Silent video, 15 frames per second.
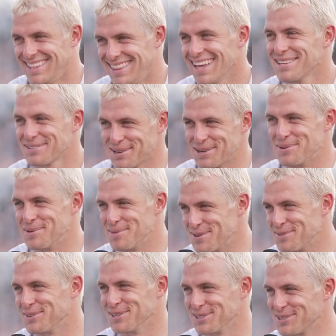That's why you want to be a
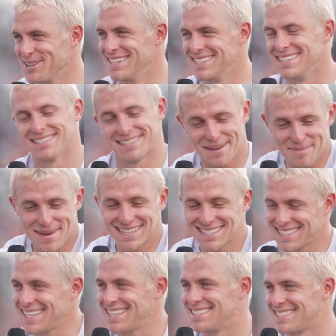first grade teacher. That makes
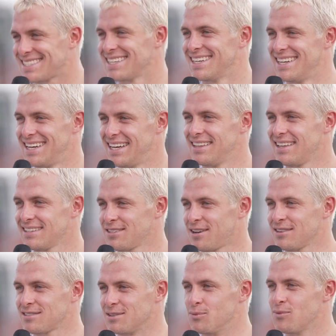sense. That's
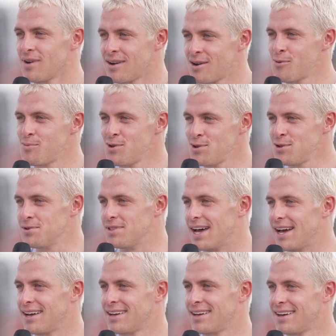awesome. Well, I hope you do that.